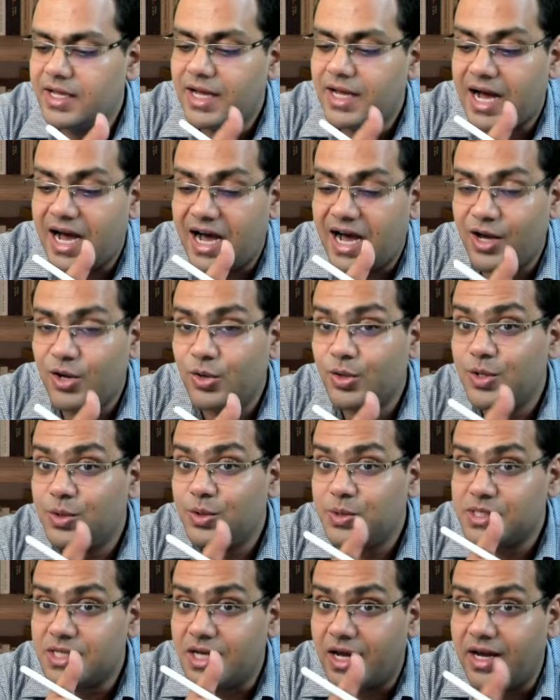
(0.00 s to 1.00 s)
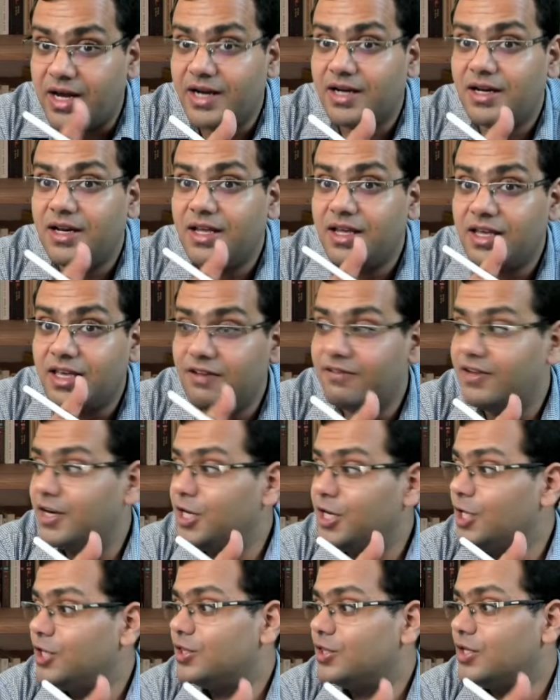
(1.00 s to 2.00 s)
ROQ is directly given
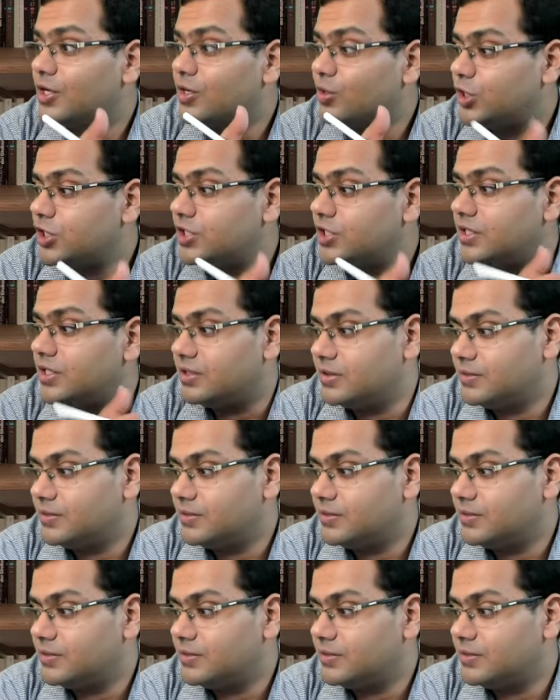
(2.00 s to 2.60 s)
in the question.